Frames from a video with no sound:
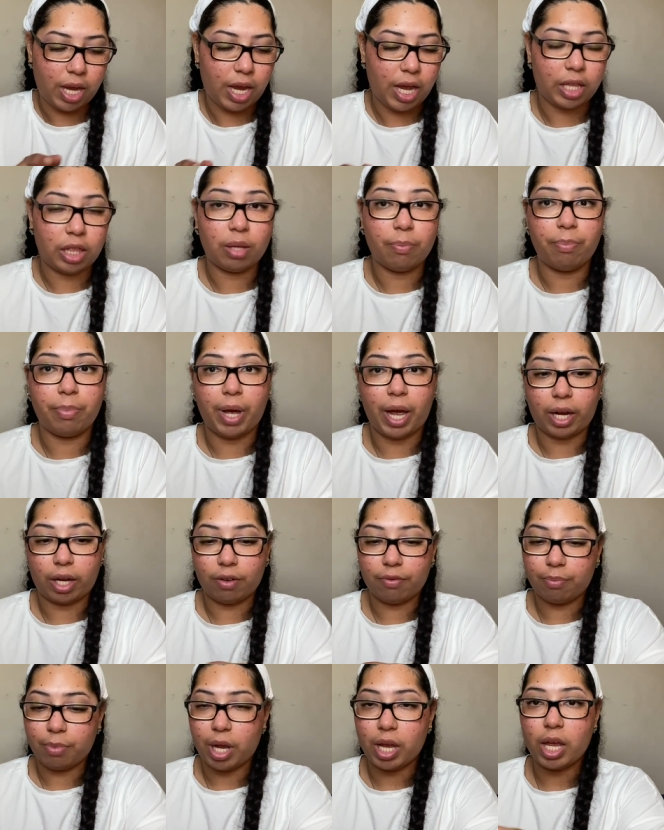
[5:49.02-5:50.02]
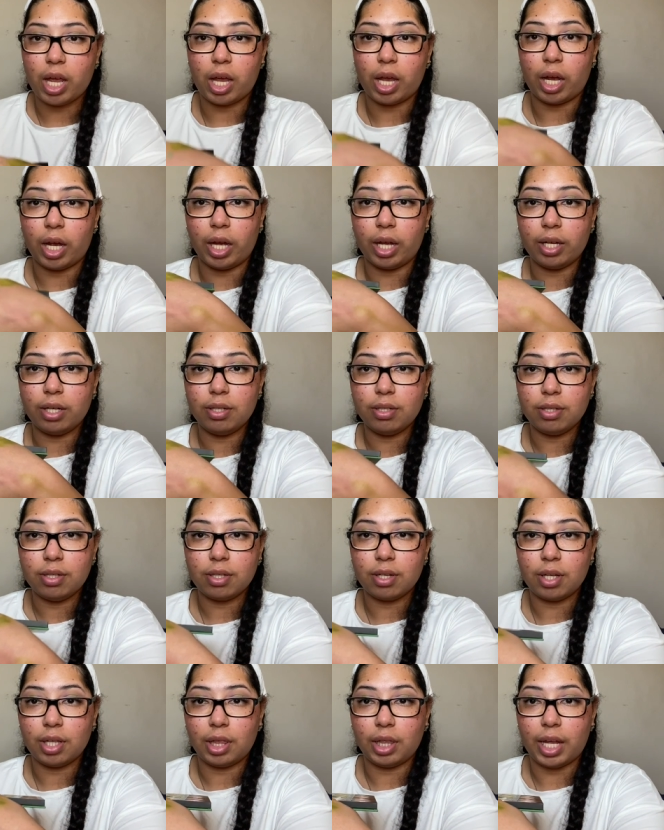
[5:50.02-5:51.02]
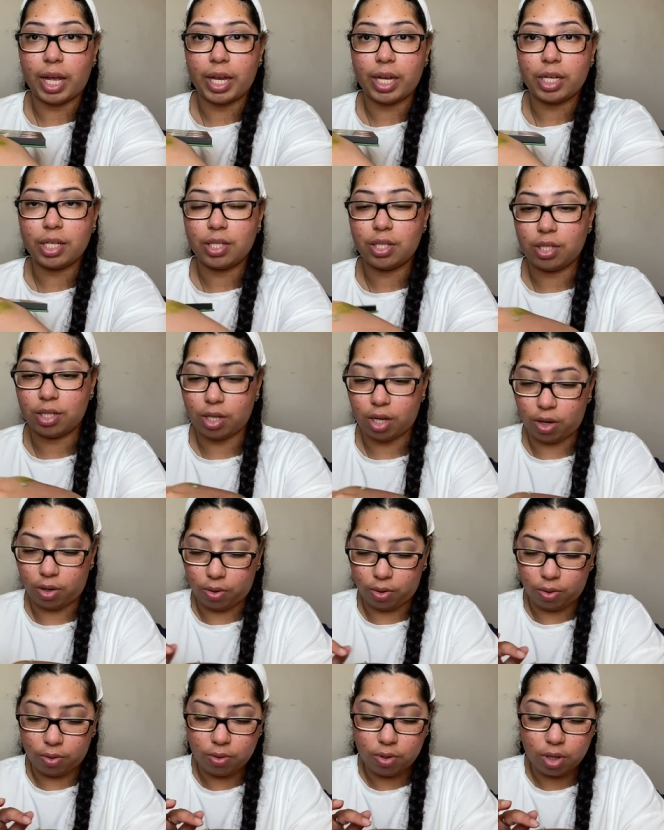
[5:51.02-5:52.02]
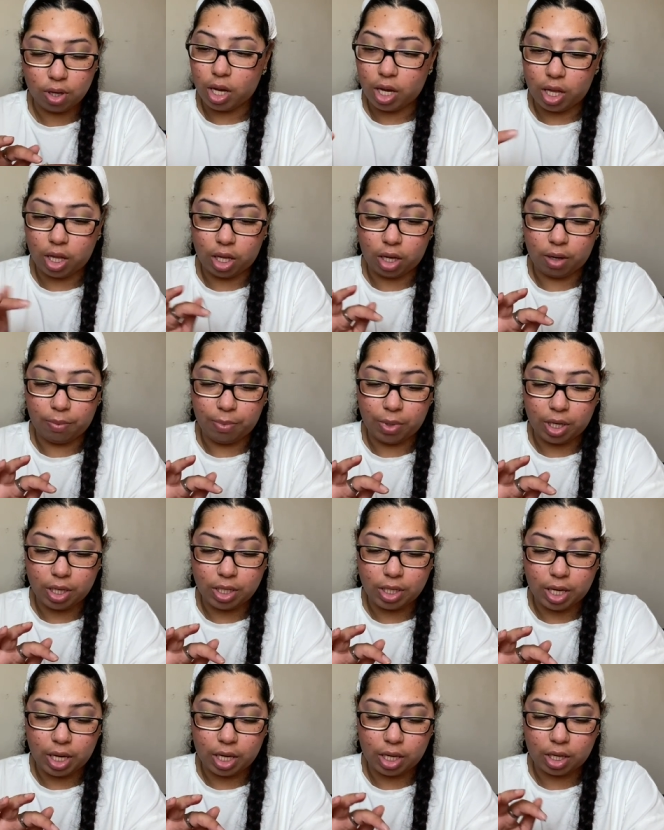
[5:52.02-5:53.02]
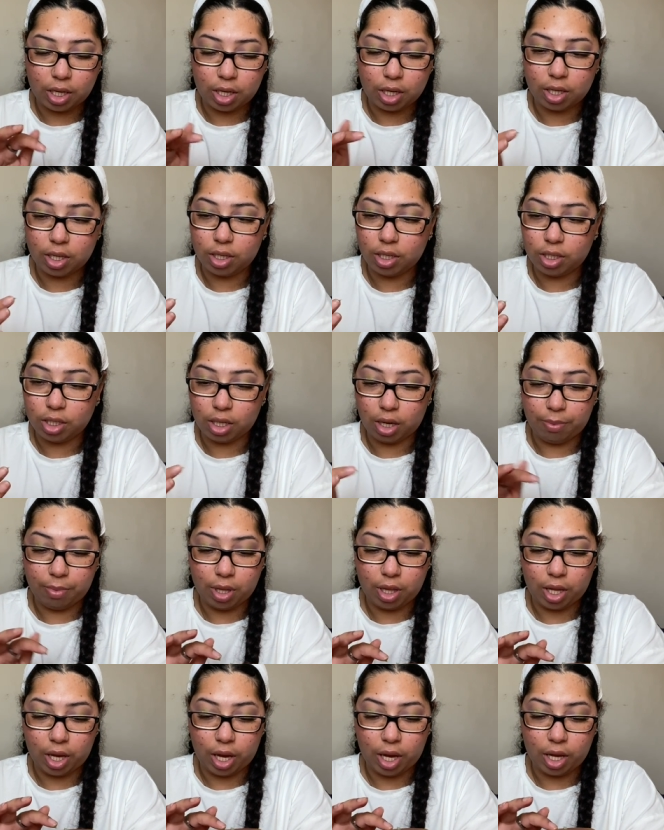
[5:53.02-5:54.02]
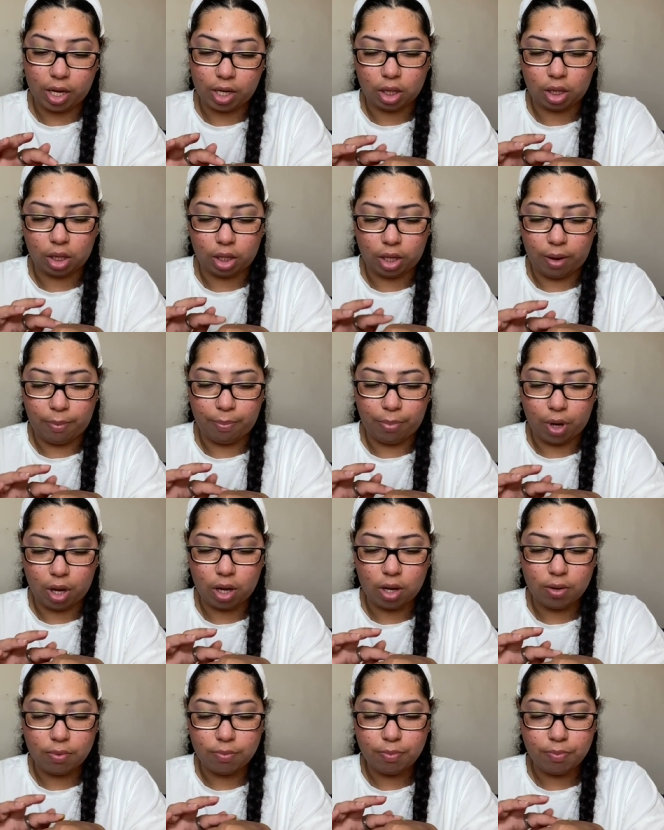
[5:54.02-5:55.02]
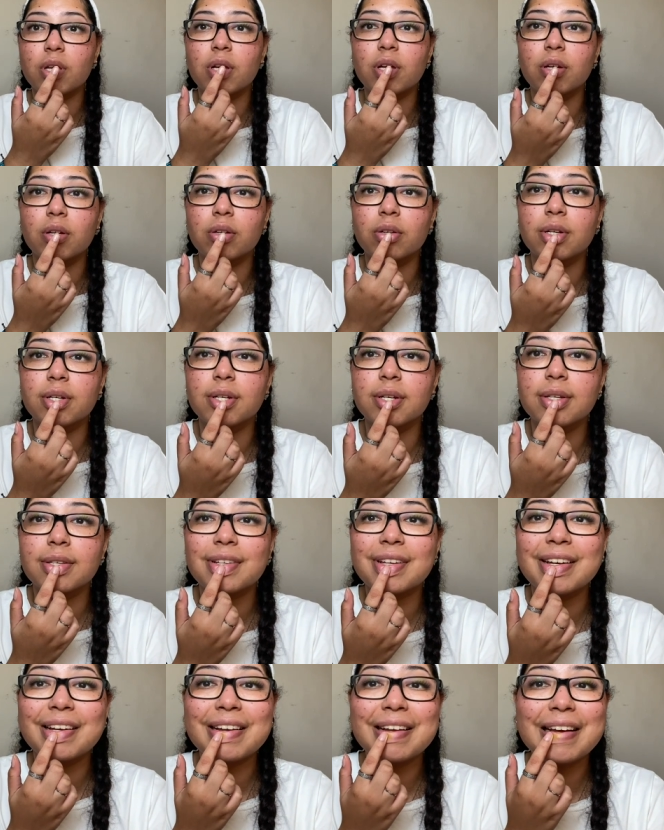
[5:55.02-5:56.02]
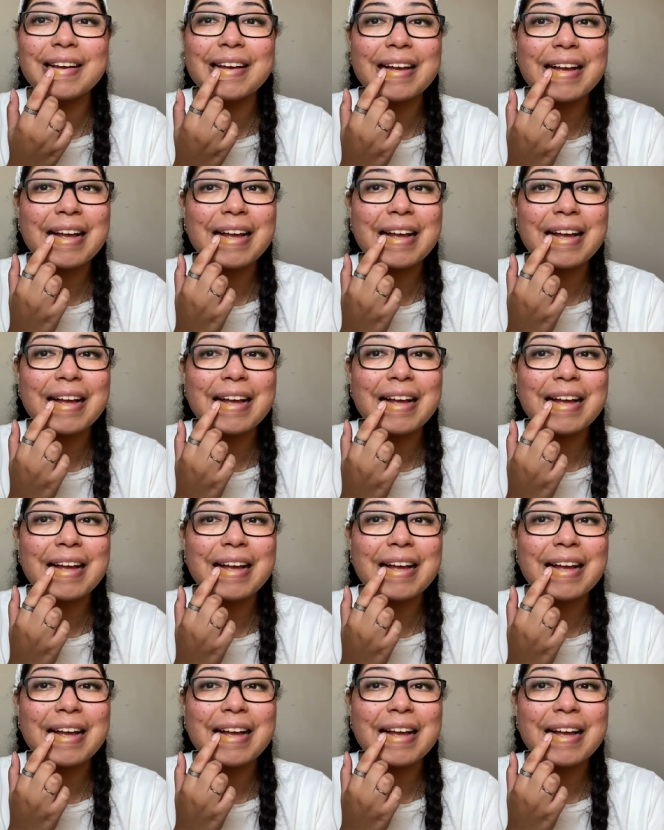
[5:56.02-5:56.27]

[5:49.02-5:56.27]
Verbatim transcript: it at the back of my hand, like so. And then I'm gonna take some of that lip balm and we're just gonna...